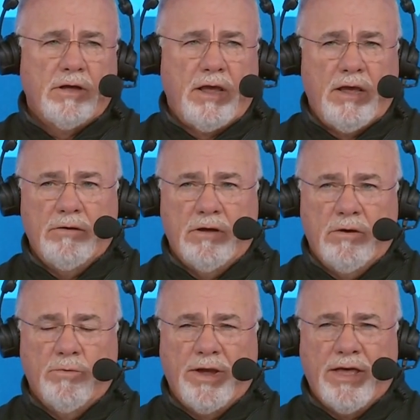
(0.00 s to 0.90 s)
And
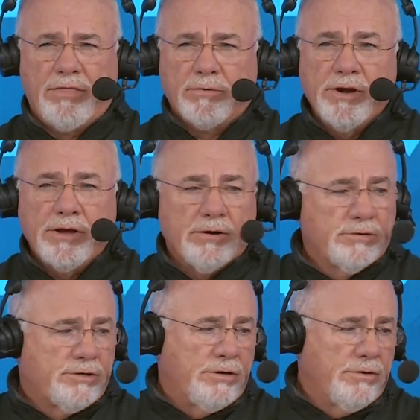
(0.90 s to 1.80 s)
uh, we got three
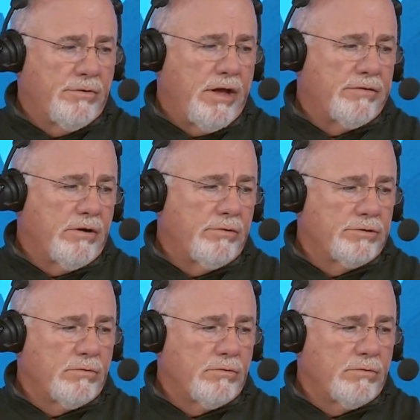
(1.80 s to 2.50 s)
years to do that, though,